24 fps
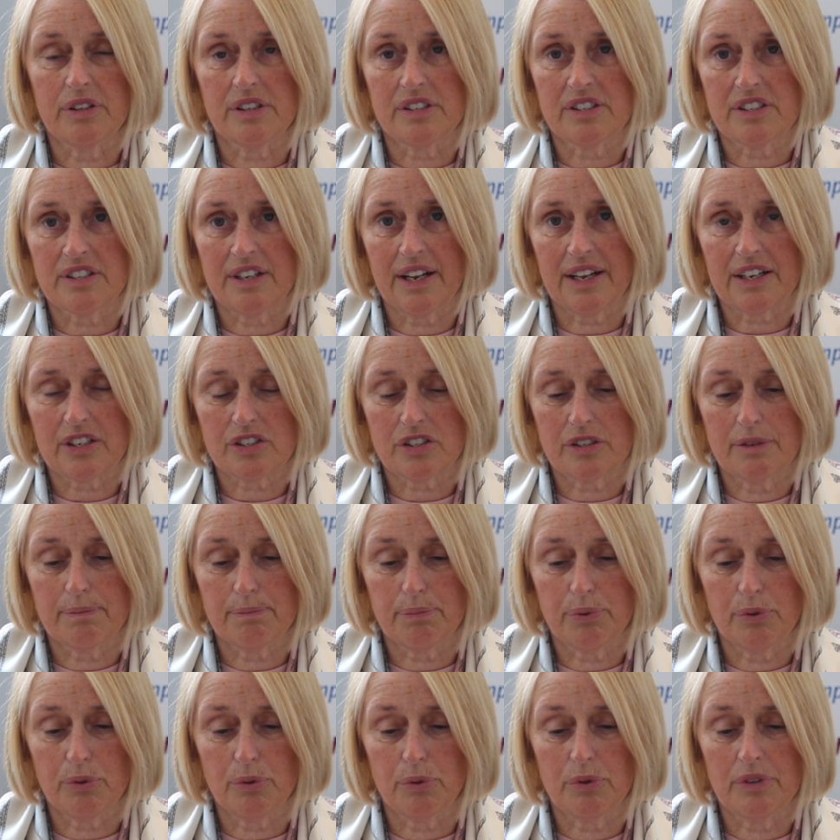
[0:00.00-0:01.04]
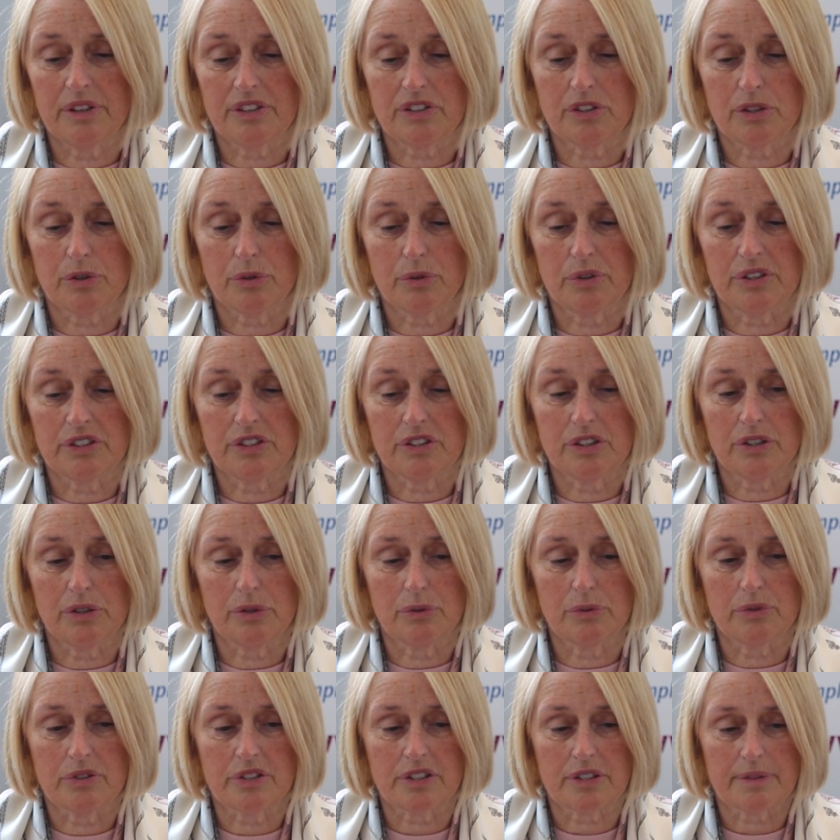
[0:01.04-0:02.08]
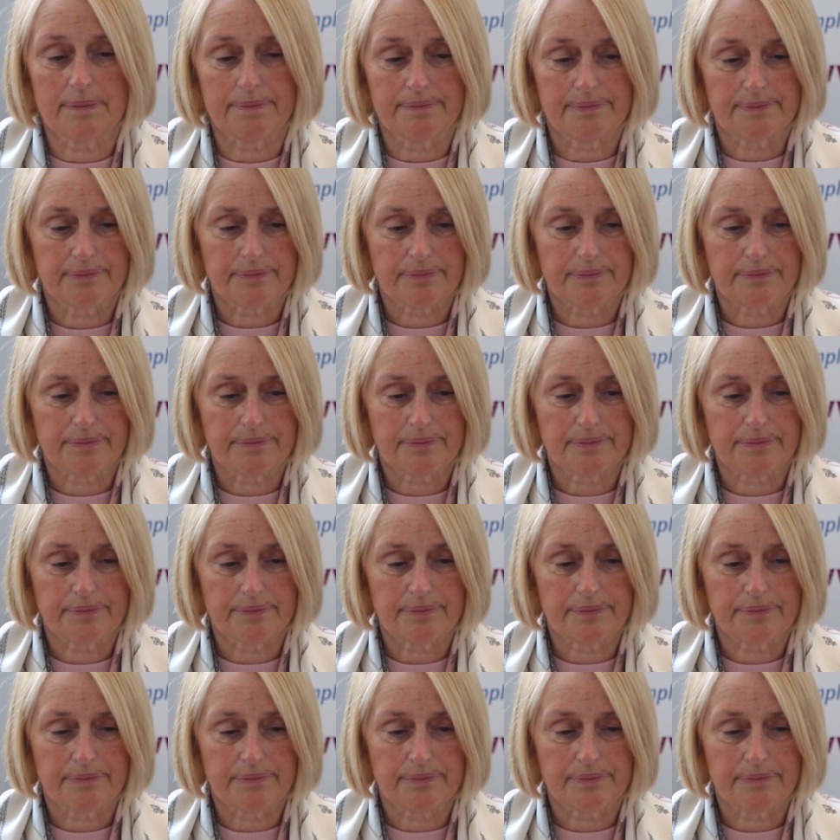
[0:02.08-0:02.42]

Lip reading: the selection pool that you're going to use.